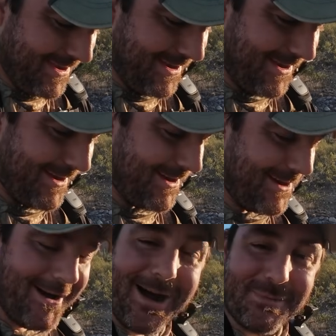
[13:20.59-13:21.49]

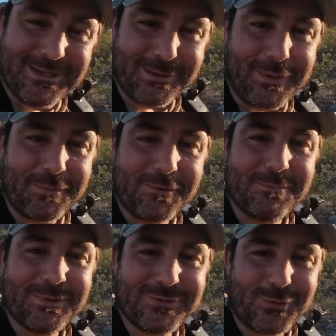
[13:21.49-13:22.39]
I'm the Tech Prepper.
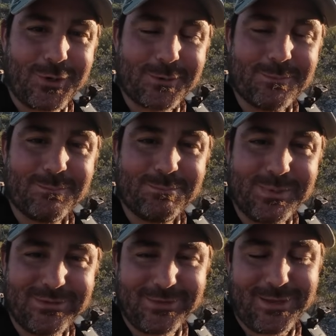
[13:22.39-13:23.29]
Be strong,
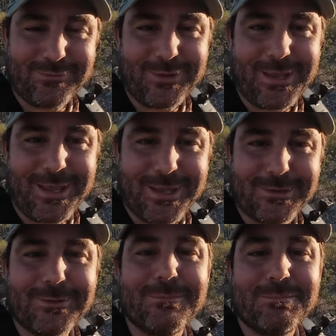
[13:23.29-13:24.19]
be safe,
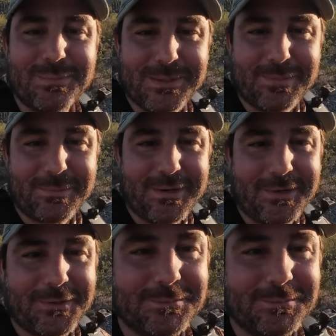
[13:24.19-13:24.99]
and be prepared.